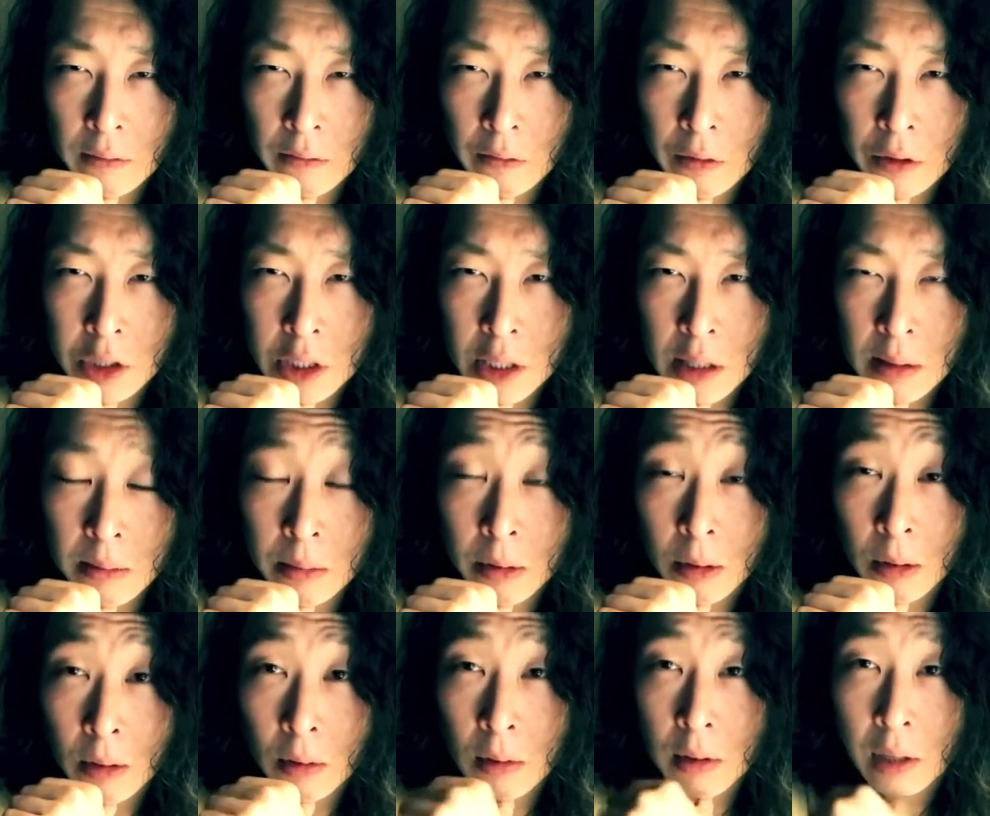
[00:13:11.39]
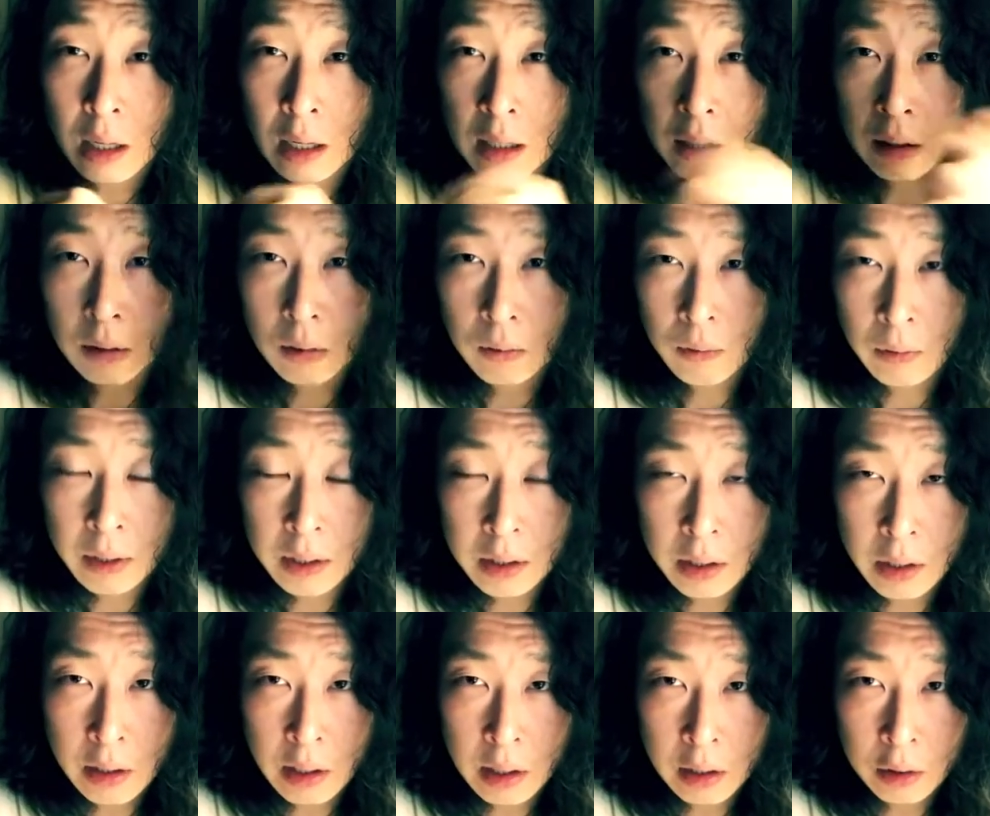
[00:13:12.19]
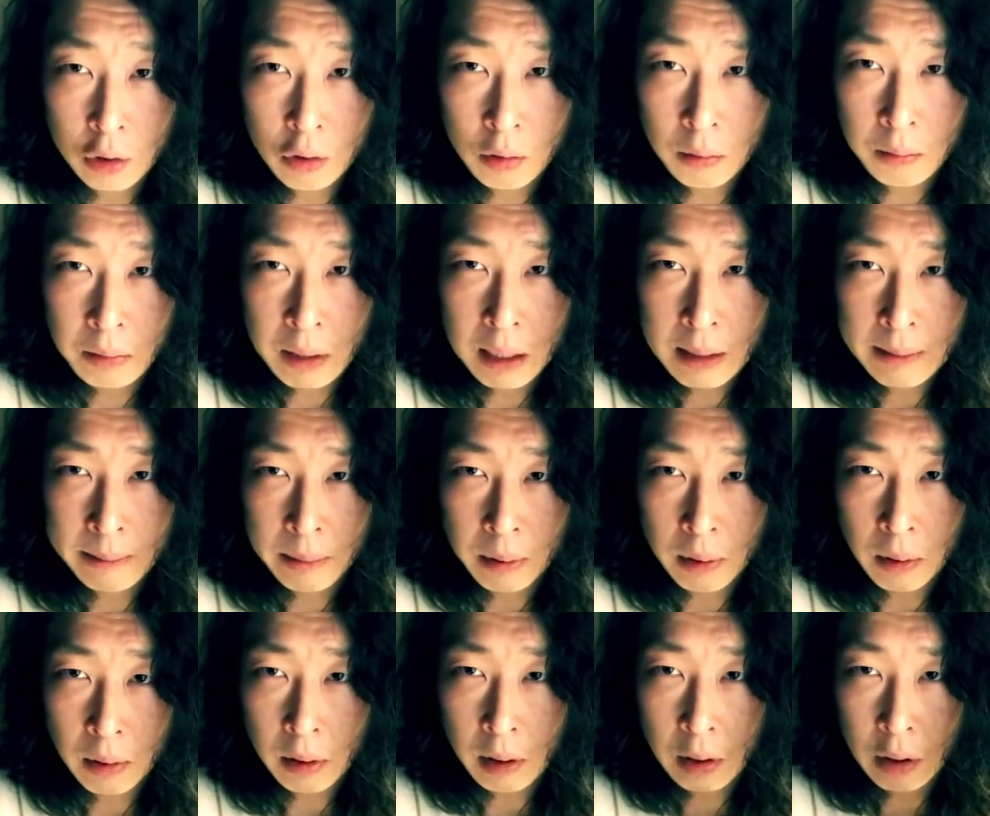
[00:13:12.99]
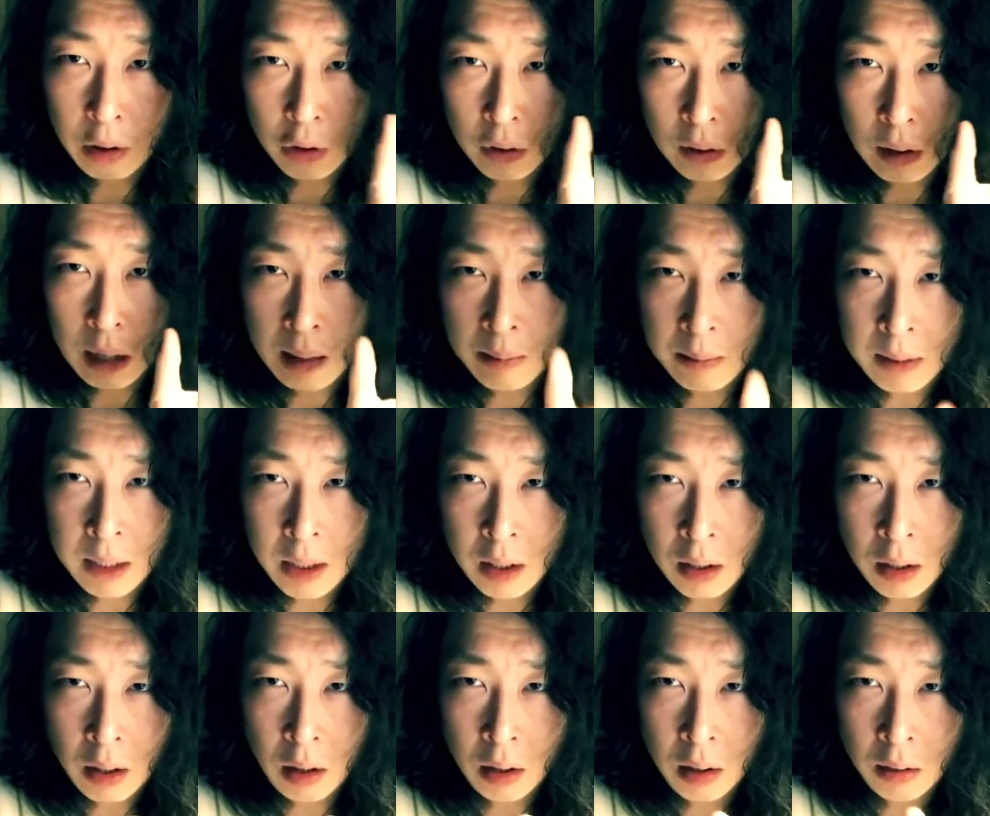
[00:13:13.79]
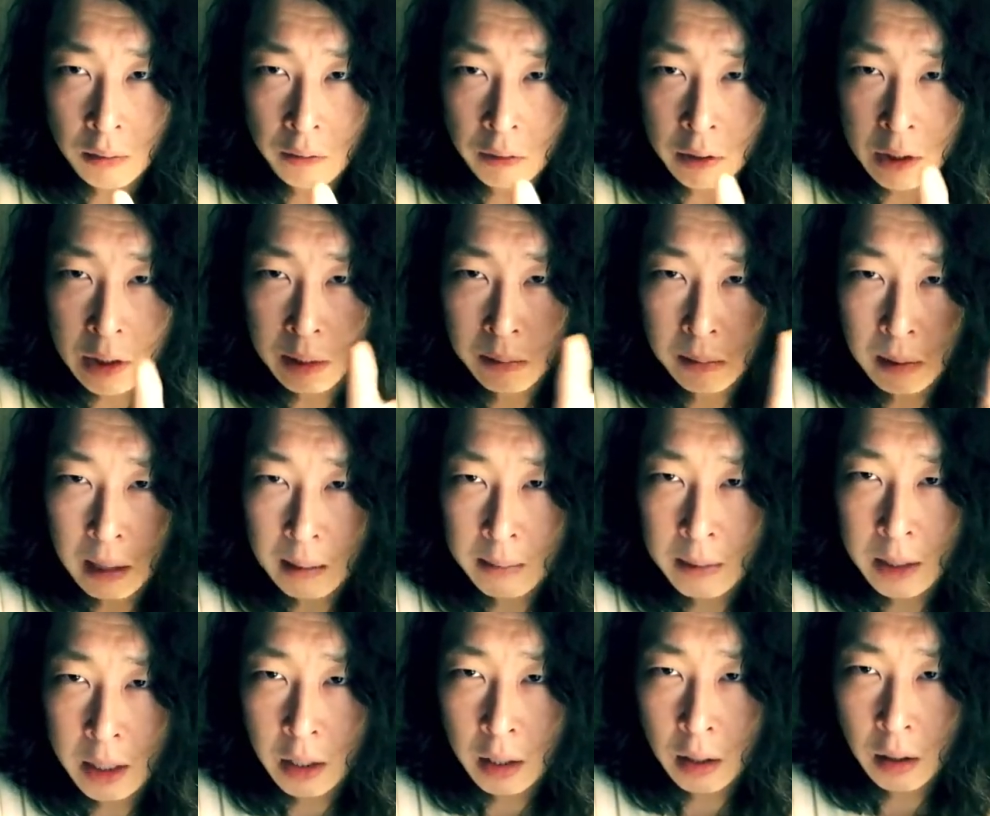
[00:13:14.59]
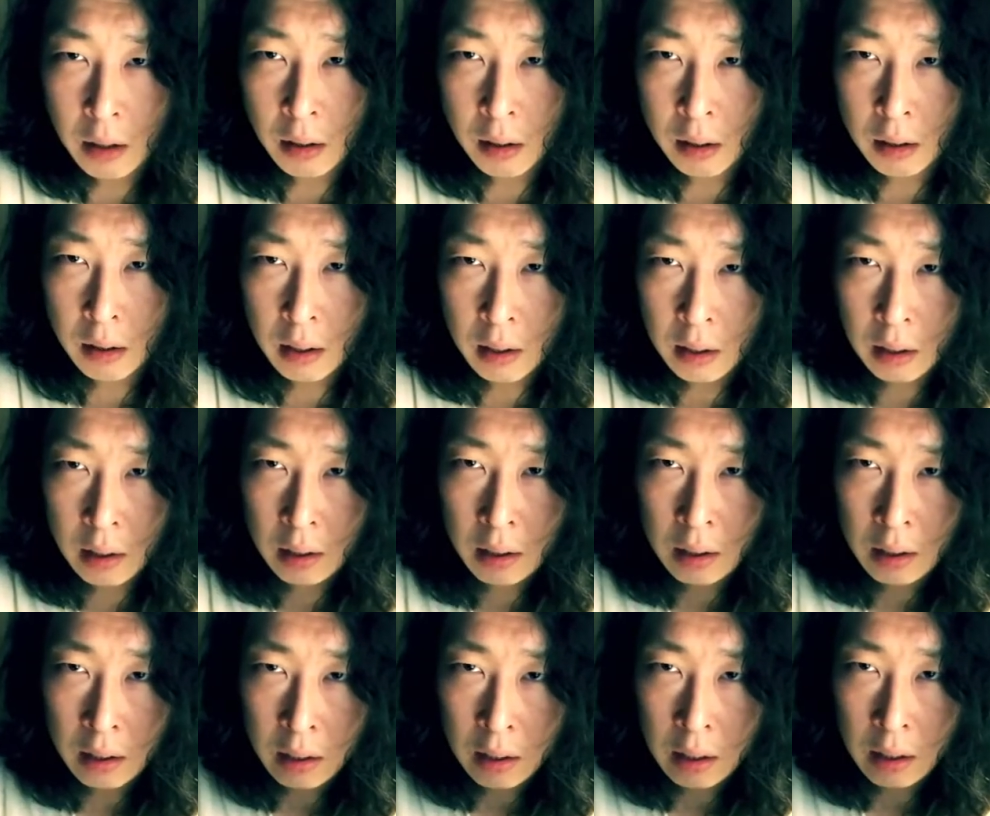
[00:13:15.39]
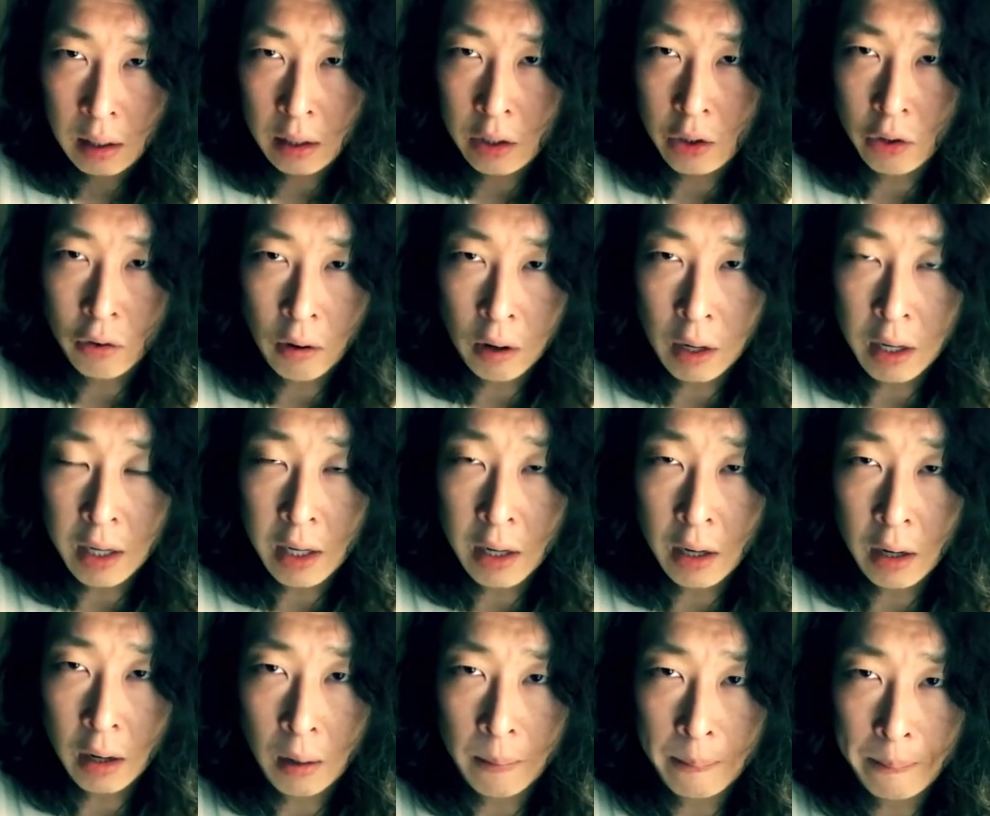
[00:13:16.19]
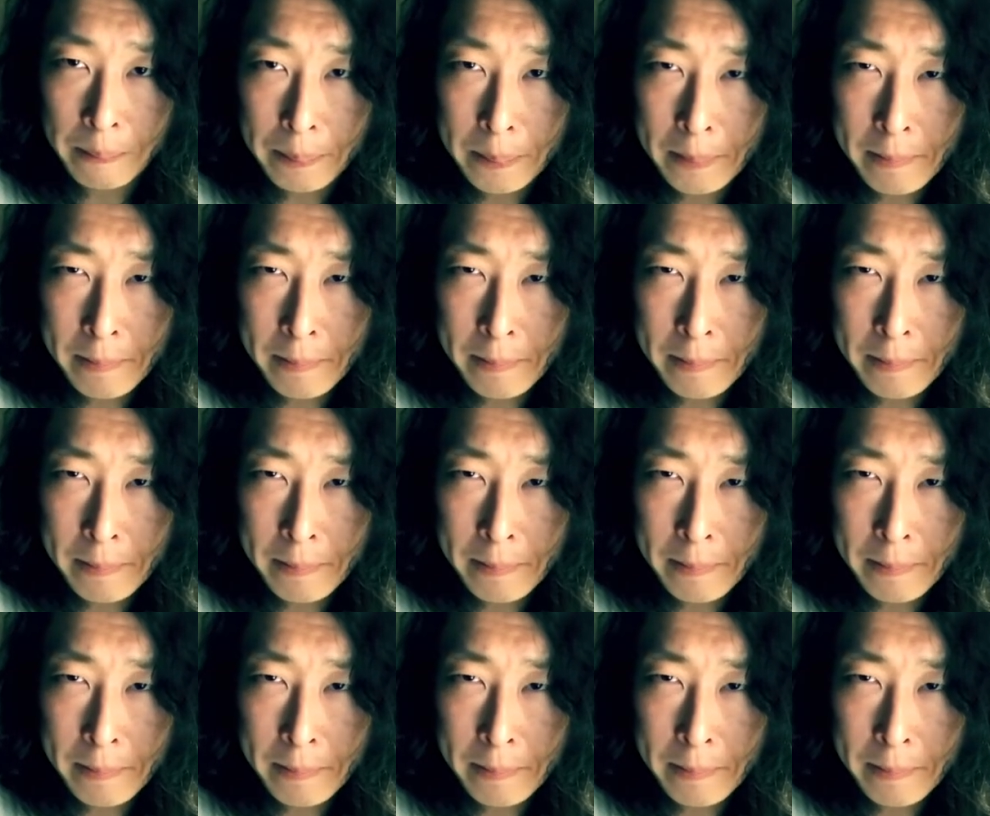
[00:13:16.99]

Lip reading: For example, like when there are two people, I'm here, for example, I'm here and you are here,